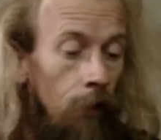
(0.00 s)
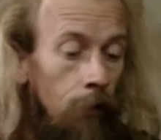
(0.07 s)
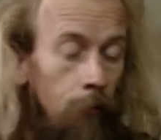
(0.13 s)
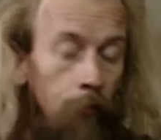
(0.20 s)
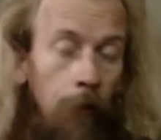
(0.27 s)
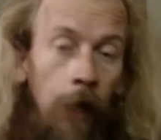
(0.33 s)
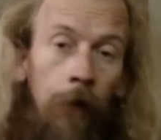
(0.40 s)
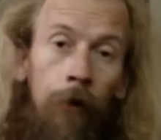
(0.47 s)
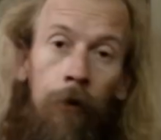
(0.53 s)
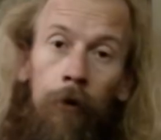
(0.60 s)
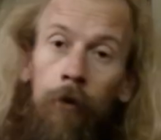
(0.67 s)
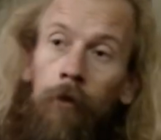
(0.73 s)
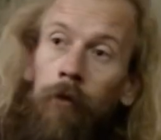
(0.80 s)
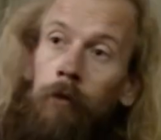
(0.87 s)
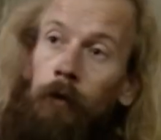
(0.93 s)
Men
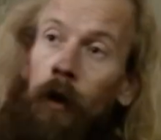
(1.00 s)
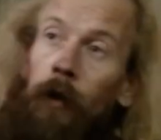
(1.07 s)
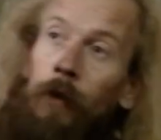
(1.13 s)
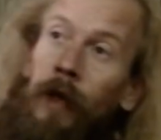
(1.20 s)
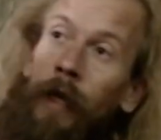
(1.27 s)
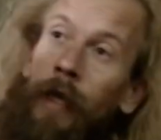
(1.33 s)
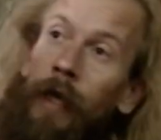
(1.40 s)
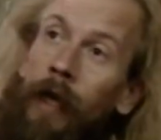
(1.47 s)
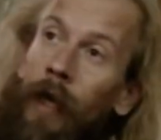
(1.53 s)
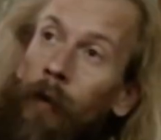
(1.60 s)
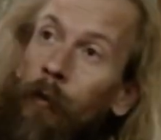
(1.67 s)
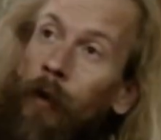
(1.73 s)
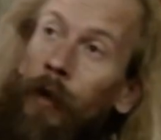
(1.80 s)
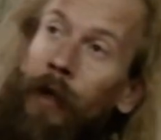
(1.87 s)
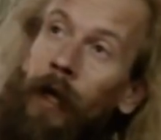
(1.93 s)
are on their year
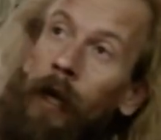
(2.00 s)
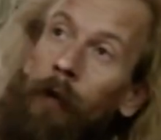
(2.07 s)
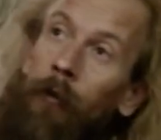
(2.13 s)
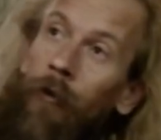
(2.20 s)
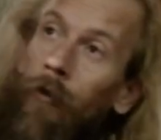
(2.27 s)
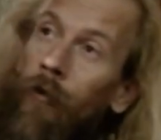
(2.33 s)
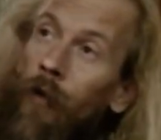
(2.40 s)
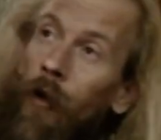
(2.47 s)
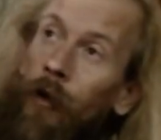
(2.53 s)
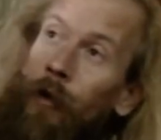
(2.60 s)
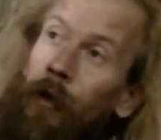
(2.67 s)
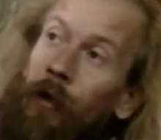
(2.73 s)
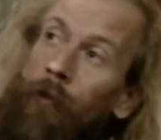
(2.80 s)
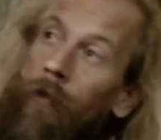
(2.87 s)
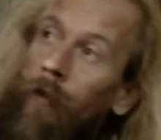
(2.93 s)
one now, we're just going
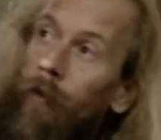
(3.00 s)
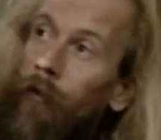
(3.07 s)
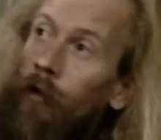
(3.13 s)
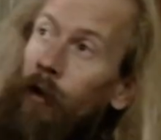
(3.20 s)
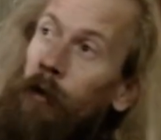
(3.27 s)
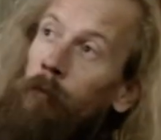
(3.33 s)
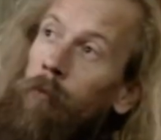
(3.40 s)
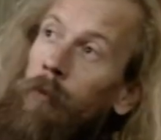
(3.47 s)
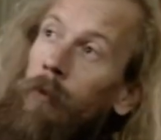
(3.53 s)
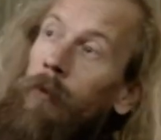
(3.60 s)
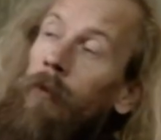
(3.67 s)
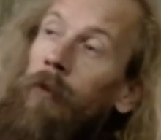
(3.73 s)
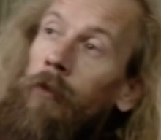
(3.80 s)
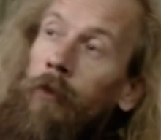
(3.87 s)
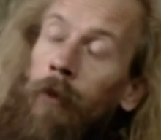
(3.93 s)
over the top.
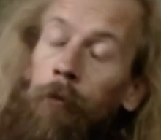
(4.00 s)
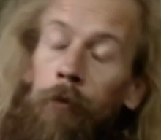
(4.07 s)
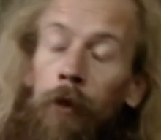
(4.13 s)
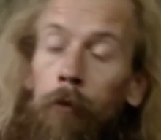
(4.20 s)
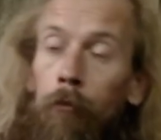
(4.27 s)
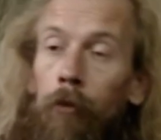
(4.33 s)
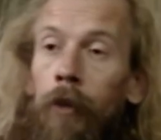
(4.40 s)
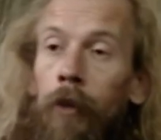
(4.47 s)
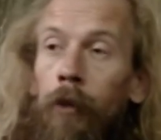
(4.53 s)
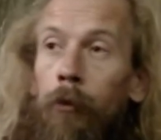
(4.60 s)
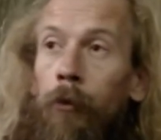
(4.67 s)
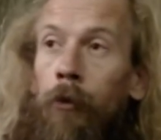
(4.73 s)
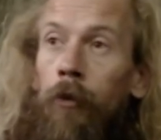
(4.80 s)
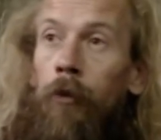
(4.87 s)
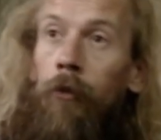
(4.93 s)
September
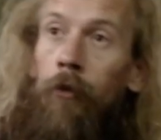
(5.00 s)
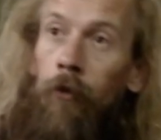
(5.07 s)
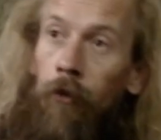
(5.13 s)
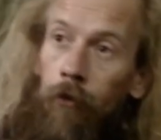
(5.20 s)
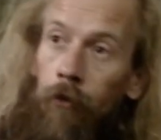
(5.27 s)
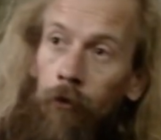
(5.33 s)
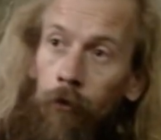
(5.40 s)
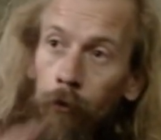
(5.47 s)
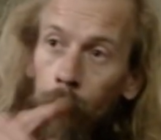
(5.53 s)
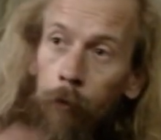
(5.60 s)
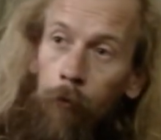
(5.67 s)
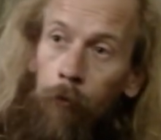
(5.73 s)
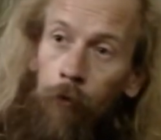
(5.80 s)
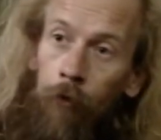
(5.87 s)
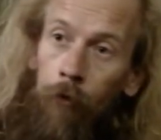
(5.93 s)
equinox. So
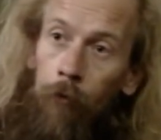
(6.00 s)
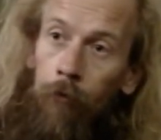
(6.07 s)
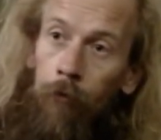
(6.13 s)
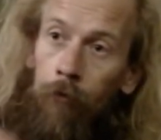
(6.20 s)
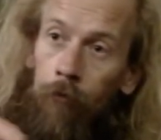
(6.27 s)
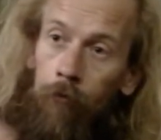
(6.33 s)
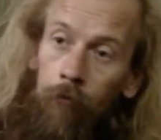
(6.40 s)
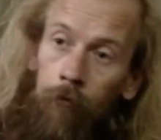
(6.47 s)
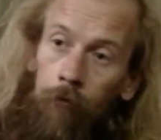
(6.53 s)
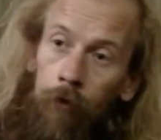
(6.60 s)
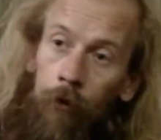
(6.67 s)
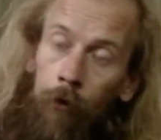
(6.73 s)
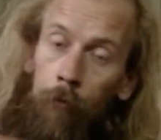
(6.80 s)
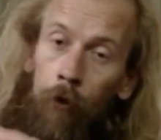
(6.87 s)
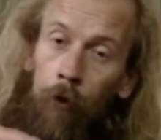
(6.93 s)
women are at the,
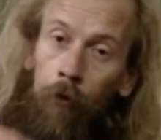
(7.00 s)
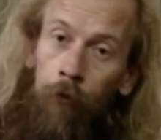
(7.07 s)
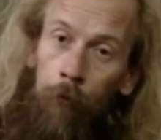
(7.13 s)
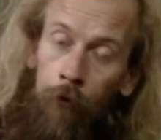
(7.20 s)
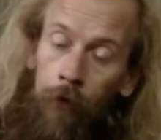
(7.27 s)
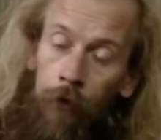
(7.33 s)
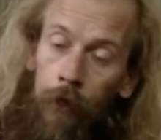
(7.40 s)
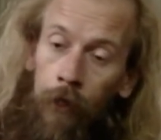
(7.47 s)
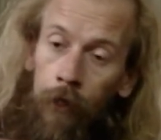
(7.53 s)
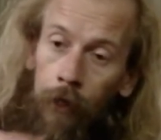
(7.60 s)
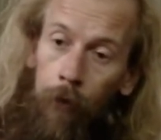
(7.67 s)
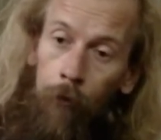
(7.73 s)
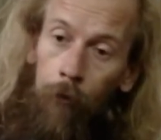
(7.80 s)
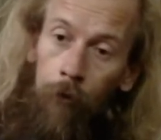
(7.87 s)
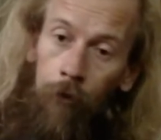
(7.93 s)
at the bottom of their
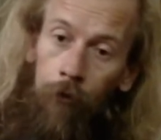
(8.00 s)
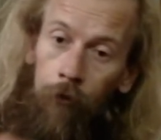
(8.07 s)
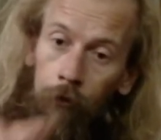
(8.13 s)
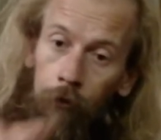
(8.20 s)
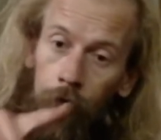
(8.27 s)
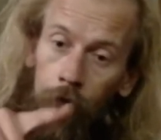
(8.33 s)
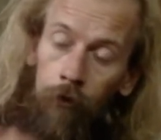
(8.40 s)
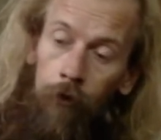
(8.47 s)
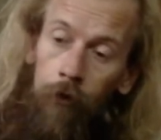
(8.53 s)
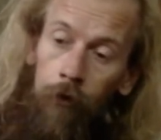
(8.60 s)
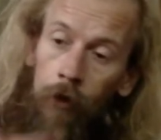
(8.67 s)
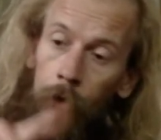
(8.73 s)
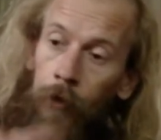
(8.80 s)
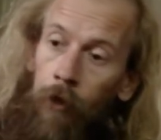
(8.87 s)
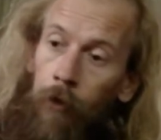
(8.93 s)
year one, just
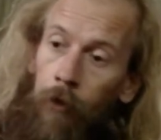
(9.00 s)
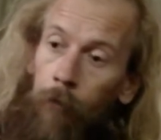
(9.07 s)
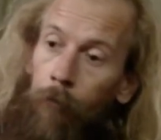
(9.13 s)
coming up.